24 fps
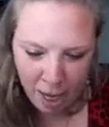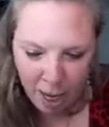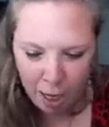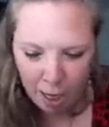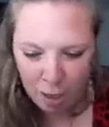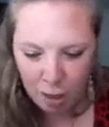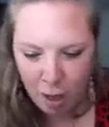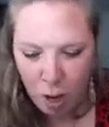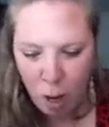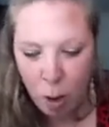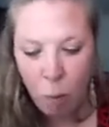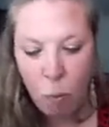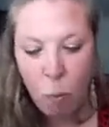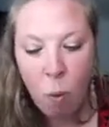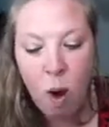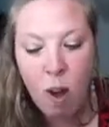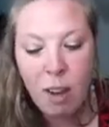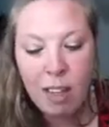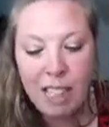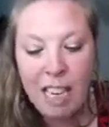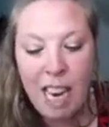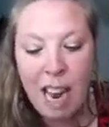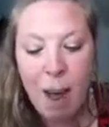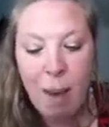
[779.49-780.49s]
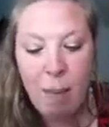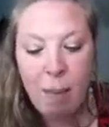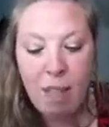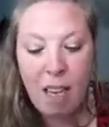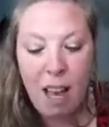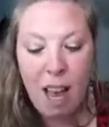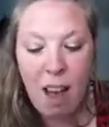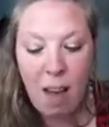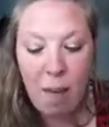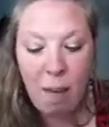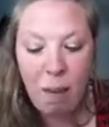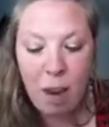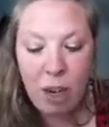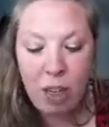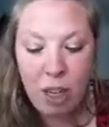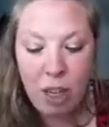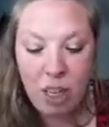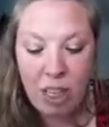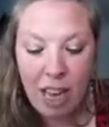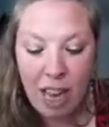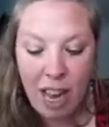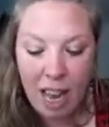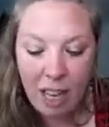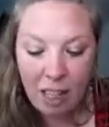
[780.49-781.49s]
So what depths are fresher
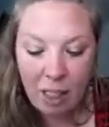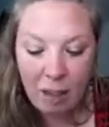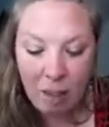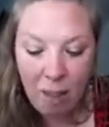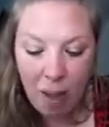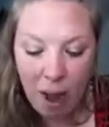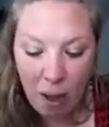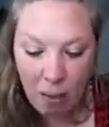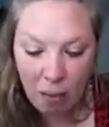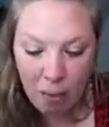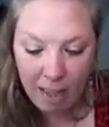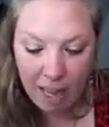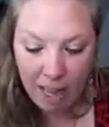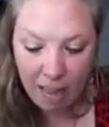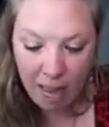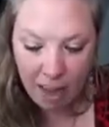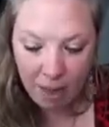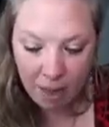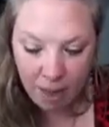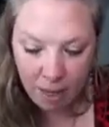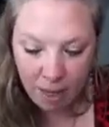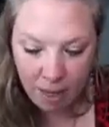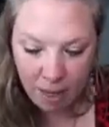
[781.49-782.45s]
sharks found at?